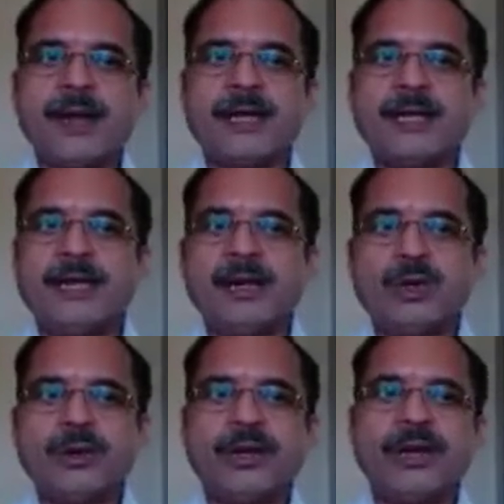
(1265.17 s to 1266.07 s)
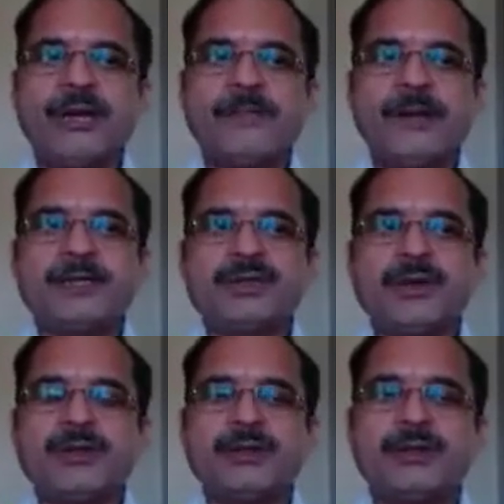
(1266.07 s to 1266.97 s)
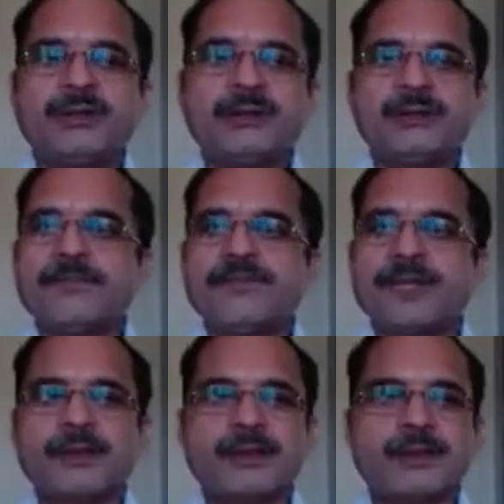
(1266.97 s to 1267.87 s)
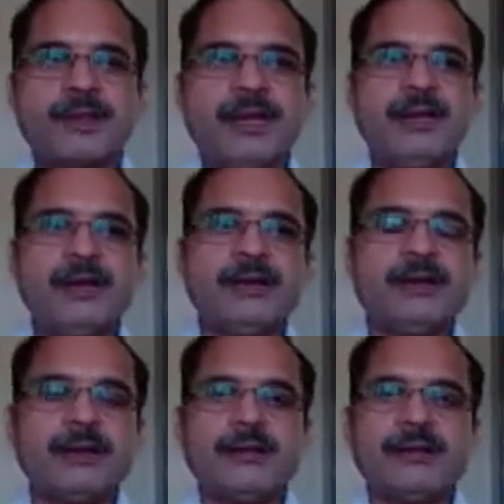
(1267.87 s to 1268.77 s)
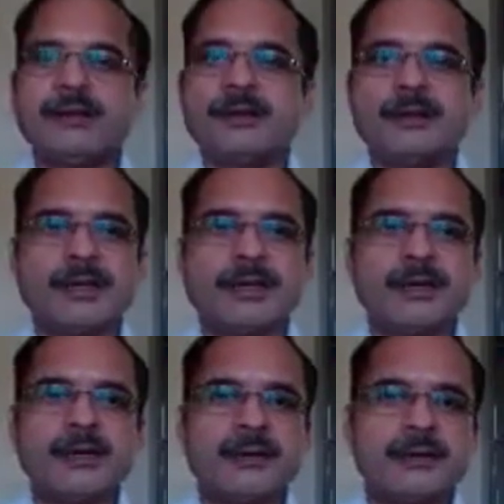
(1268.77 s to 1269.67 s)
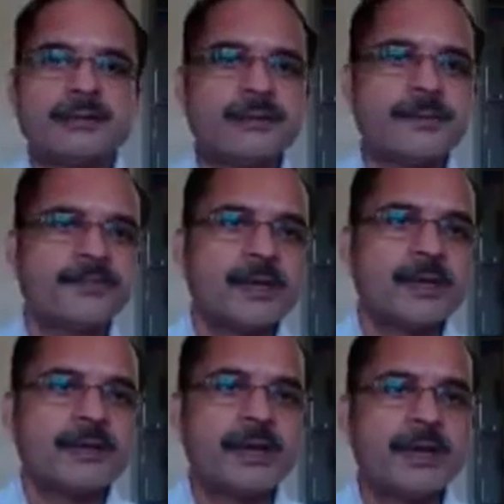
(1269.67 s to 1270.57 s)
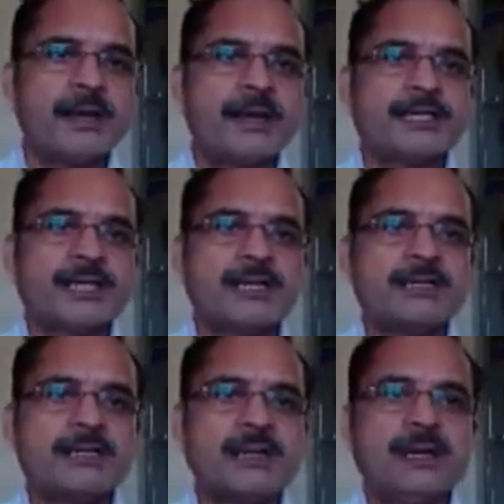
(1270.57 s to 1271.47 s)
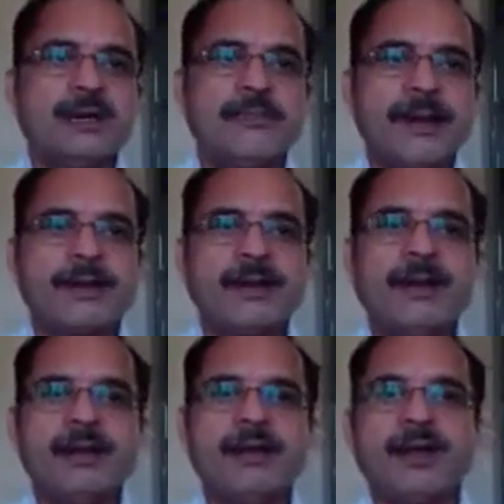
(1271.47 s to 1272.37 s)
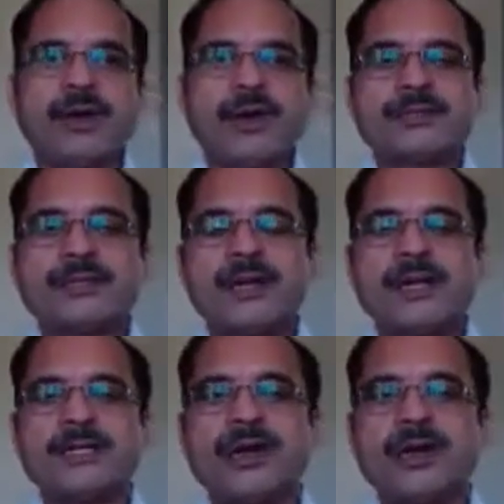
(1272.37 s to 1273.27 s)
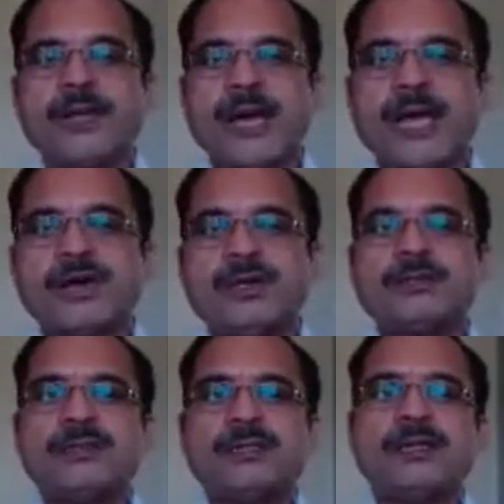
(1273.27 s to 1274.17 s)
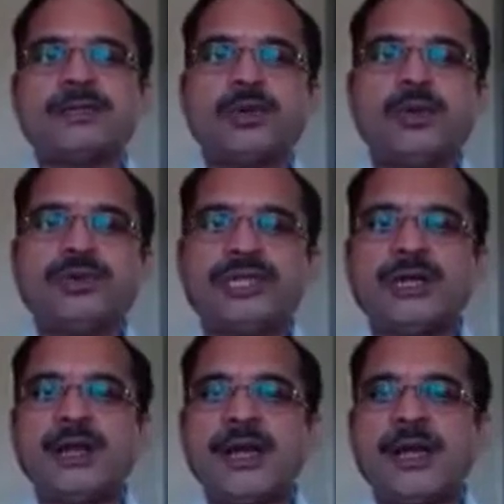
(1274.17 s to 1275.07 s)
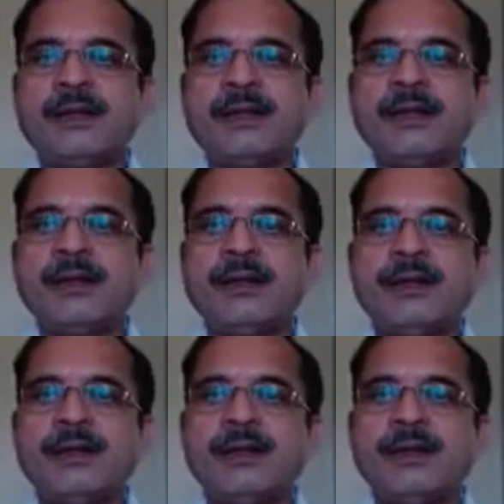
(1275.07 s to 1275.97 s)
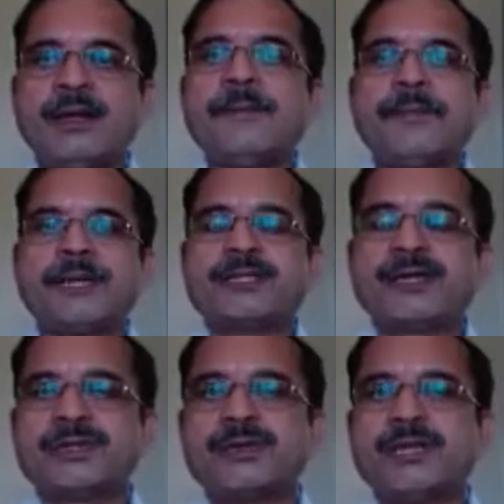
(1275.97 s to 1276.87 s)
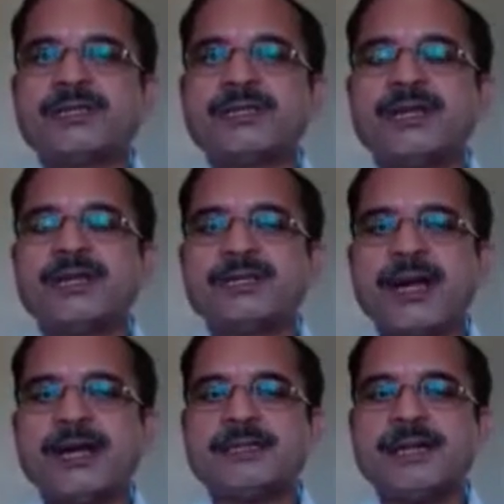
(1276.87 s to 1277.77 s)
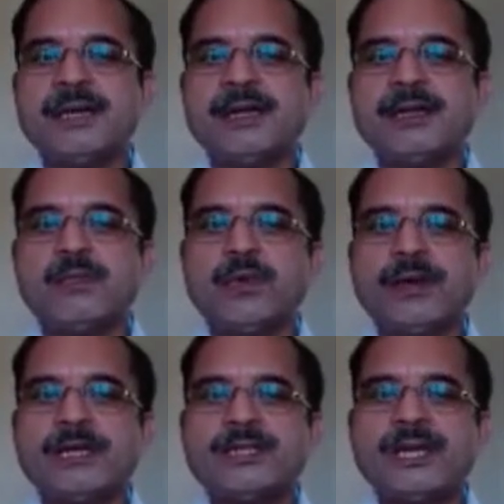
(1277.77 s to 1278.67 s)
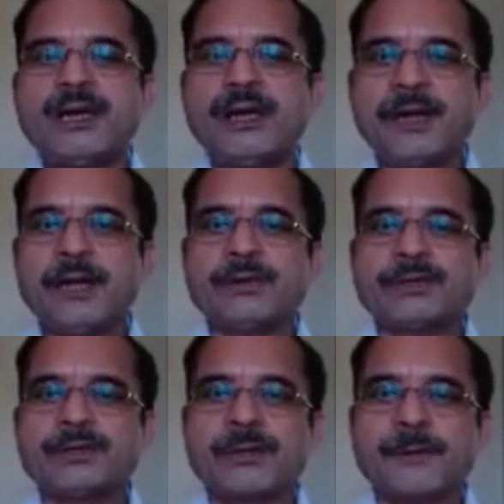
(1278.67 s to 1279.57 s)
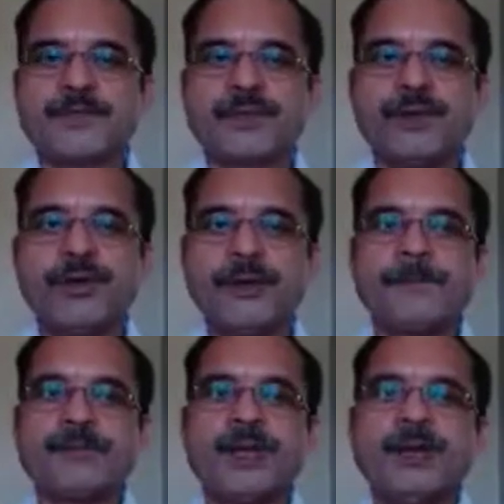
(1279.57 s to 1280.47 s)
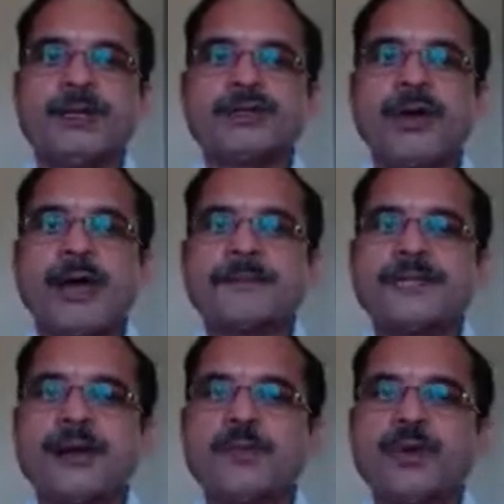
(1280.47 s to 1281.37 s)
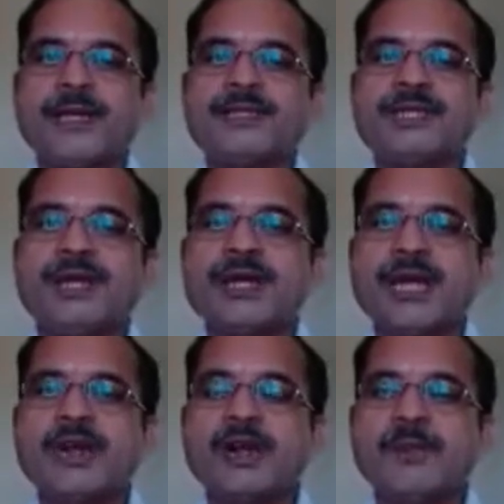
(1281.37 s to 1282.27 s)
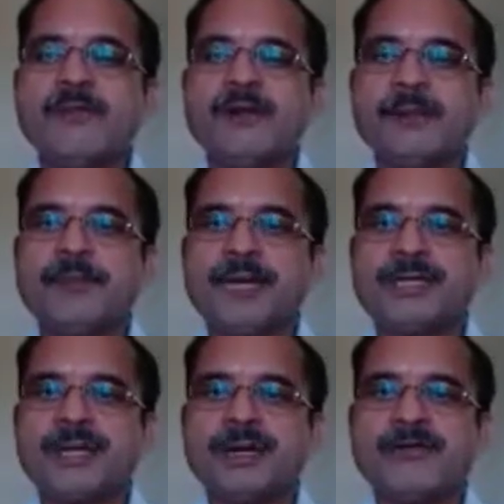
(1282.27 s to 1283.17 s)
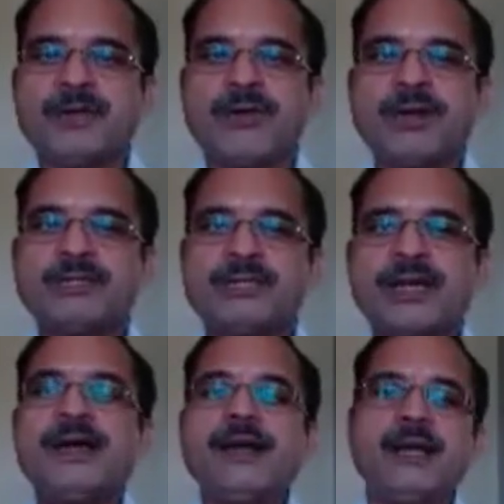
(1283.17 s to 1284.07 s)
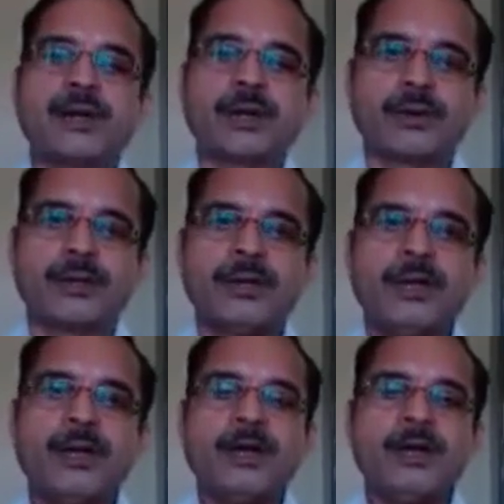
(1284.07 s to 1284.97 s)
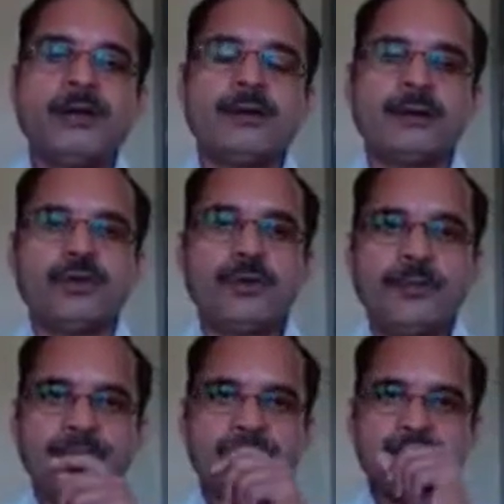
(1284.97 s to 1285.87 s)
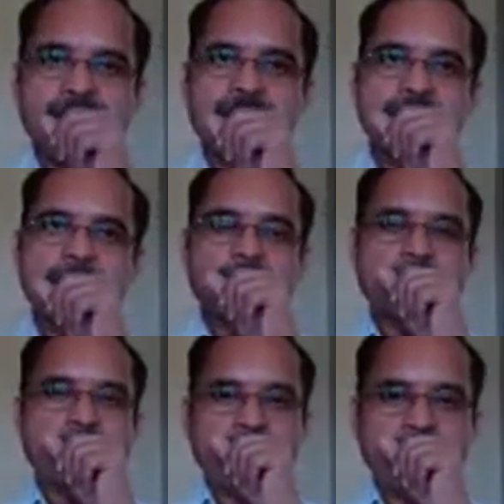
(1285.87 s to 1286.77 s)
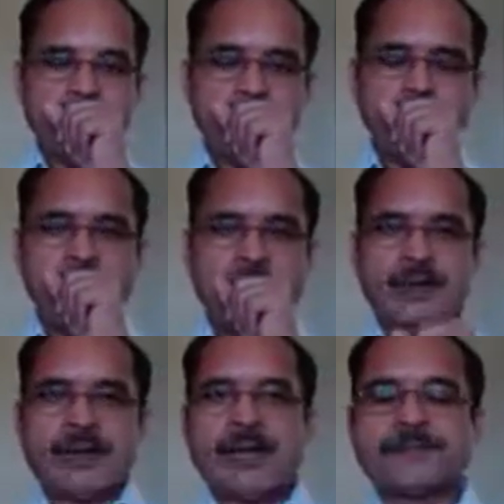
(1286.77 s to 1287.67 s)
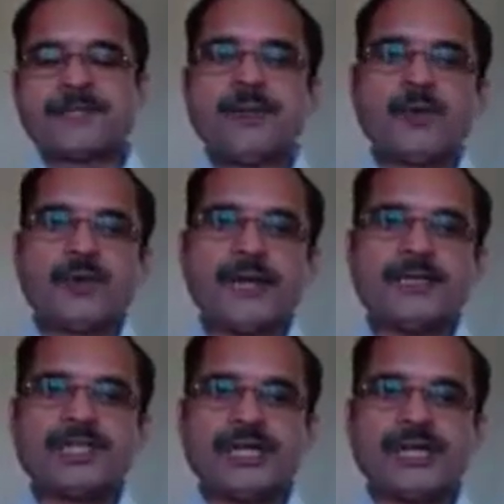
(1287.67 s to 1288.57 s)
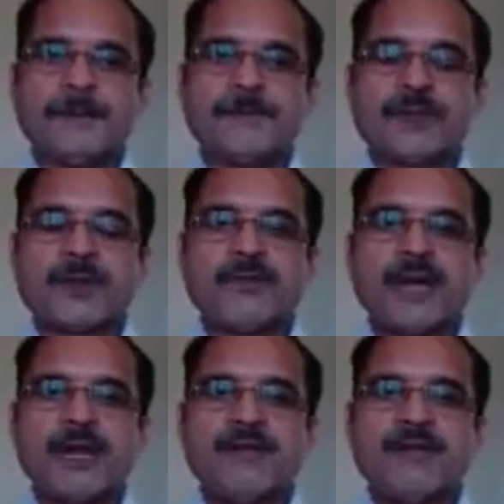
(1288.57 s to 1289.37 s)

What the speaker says: three uh, three conditions: metal, concentration of the ions in the solution, and the temperature. So this decides the potential induced. Okay, so half cell potential cannot be measured without a second electrode. To measure this half cell potential, we always need two electrodes. Okay,